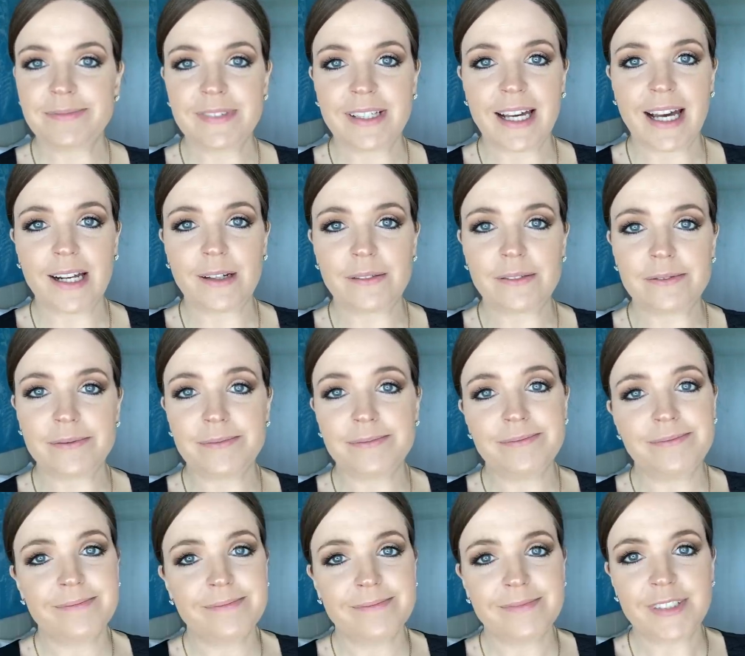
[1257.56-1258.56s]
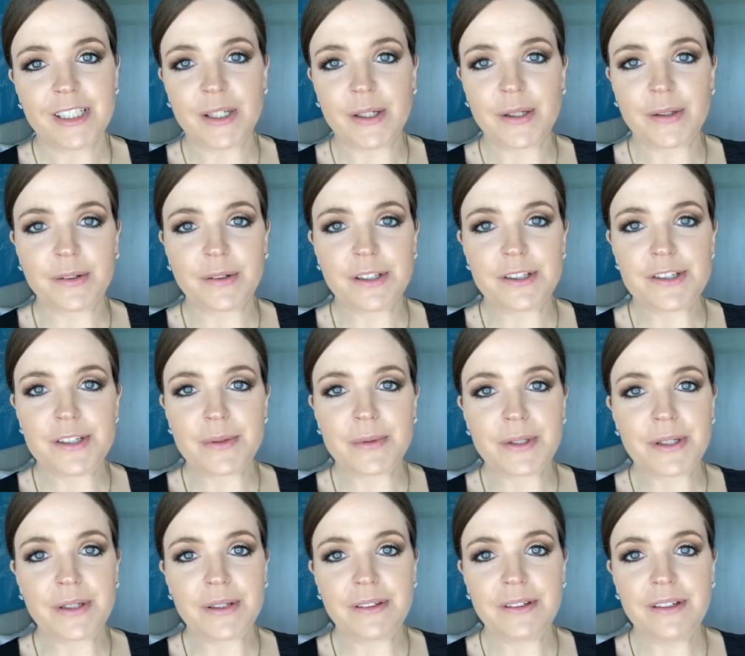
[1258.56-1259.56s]
and you can only do what
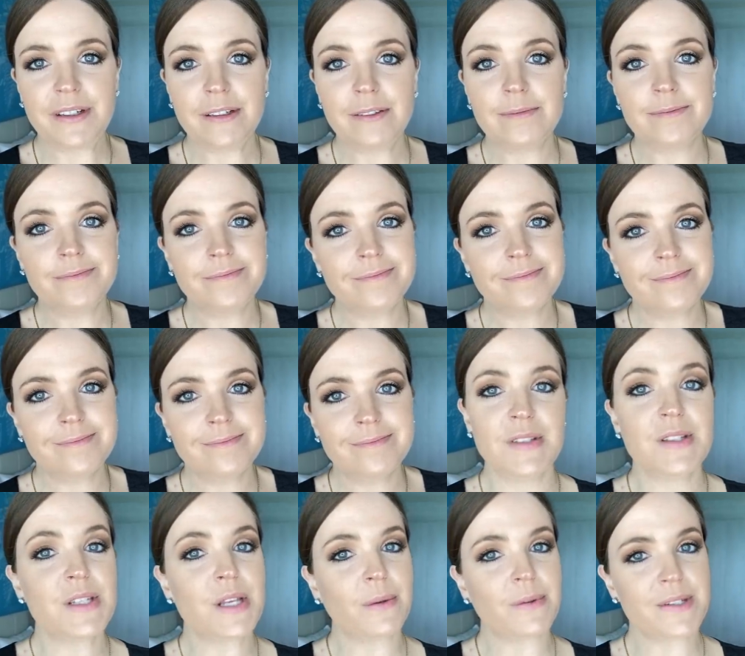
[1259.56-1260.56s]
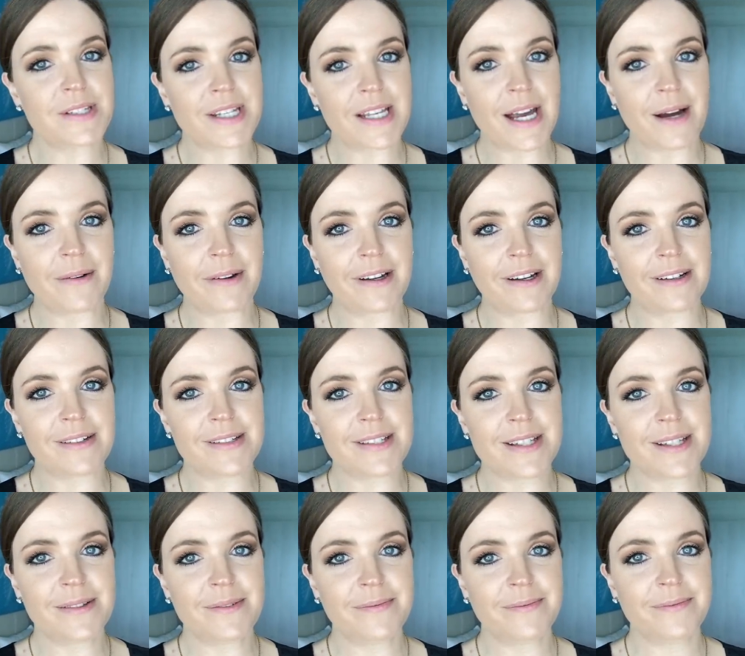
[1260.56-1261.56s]
you can do. So we'll see how it
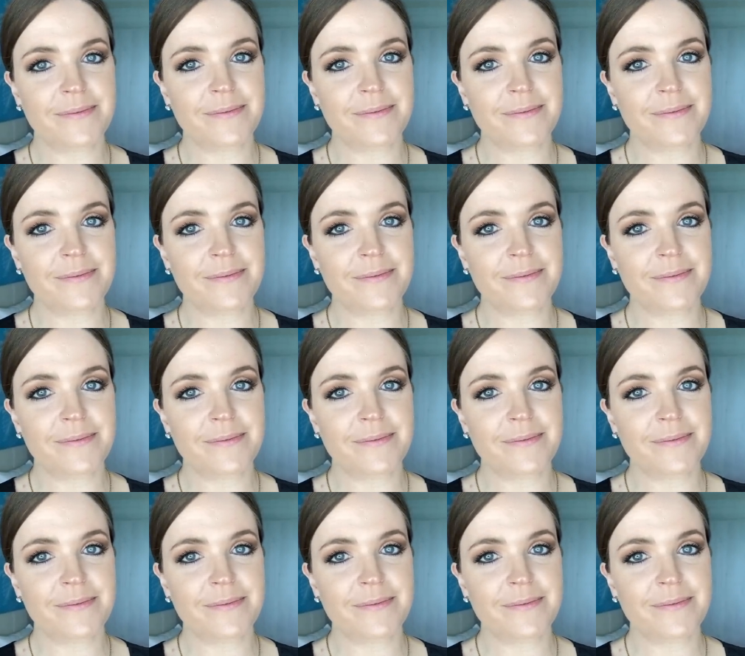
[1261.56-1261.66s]
goes.